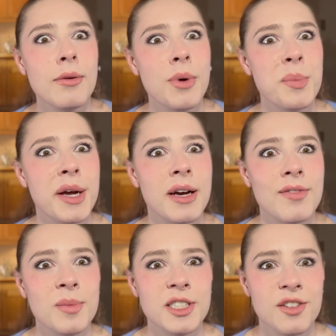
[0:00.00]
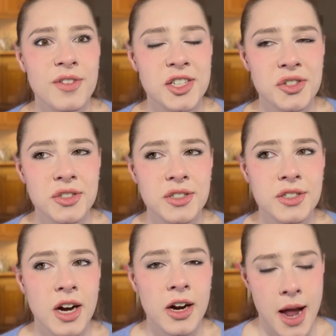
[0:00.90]
what my government
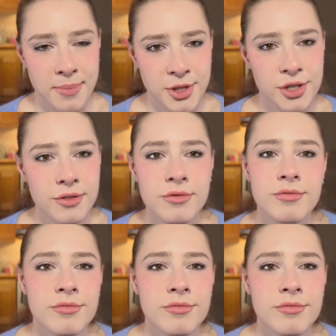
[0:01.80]
officials are up to.